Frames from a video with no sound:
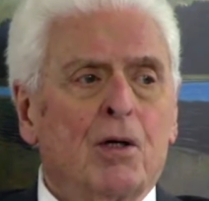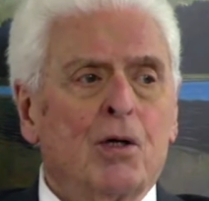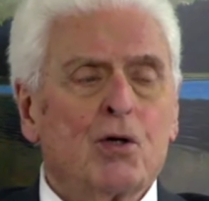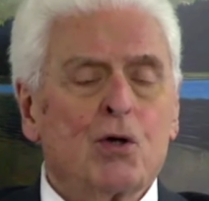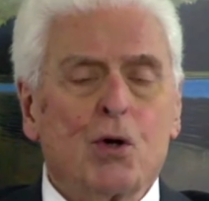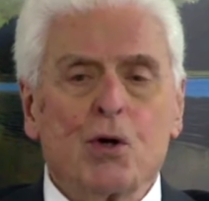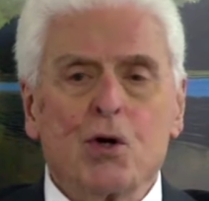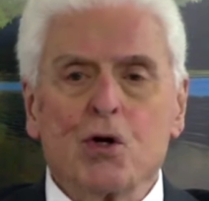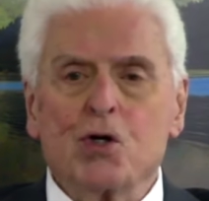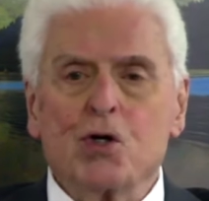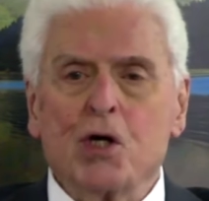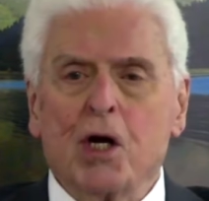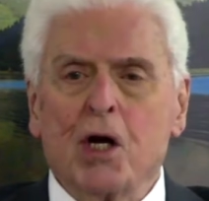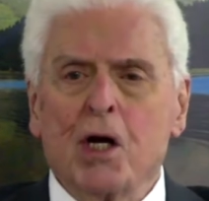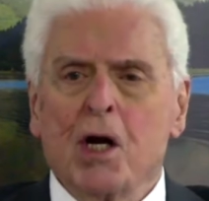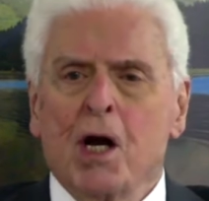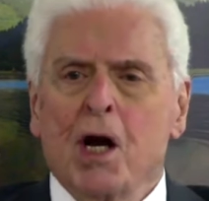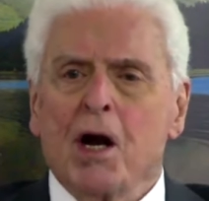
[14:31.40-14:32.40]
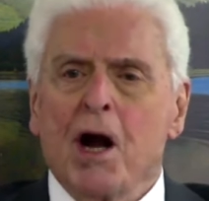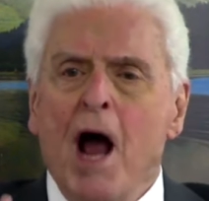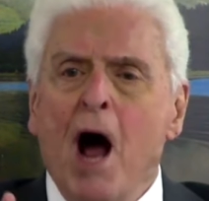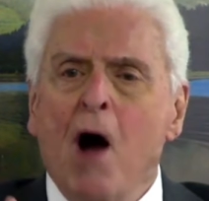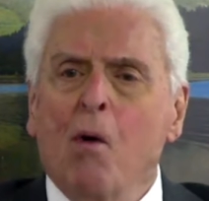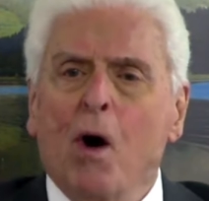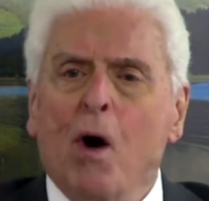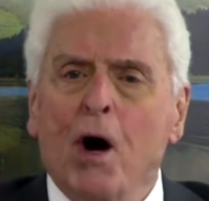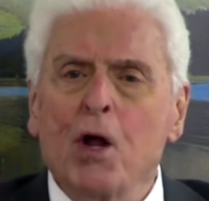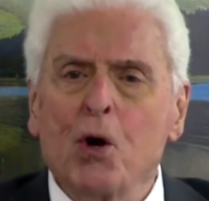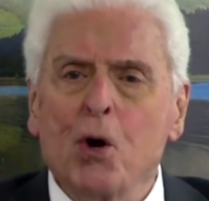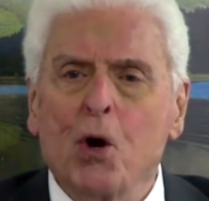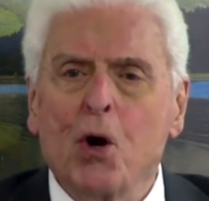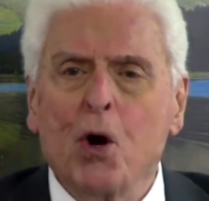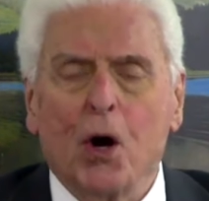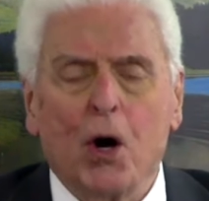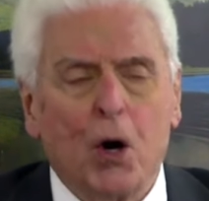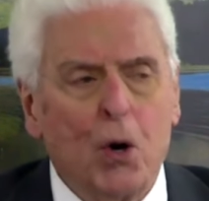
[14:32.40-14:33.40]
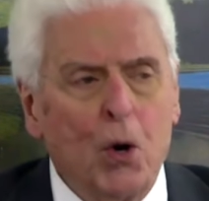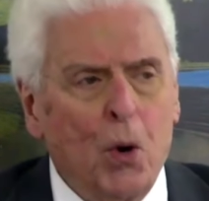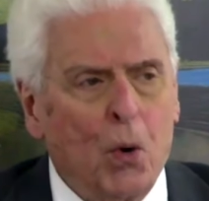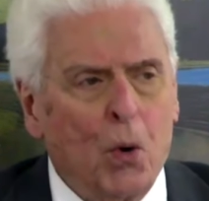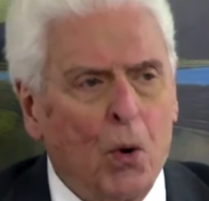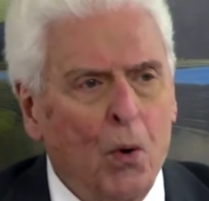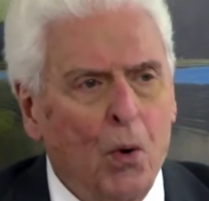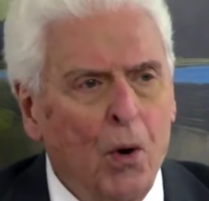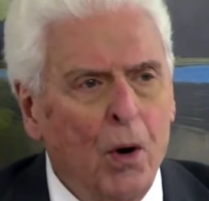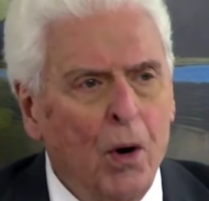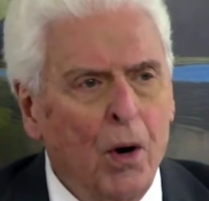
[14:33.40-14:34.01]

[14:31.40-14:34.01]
So you see, now what are you going to do?